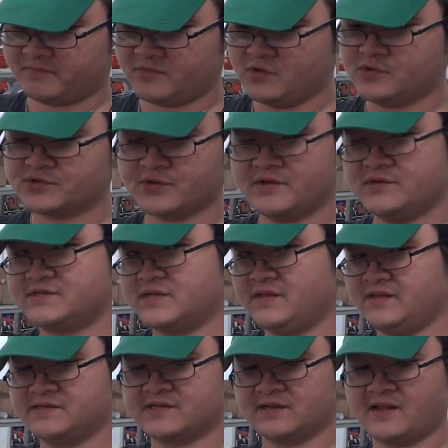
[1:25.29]
Usually you see
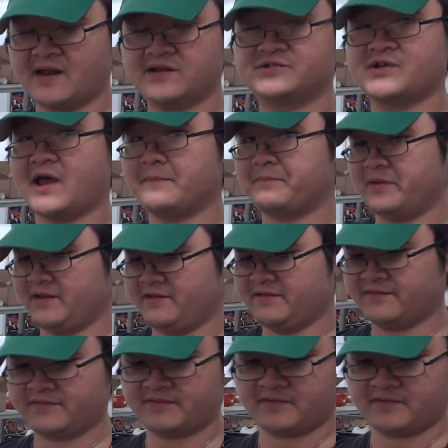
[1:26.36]
these in a lot of Japanese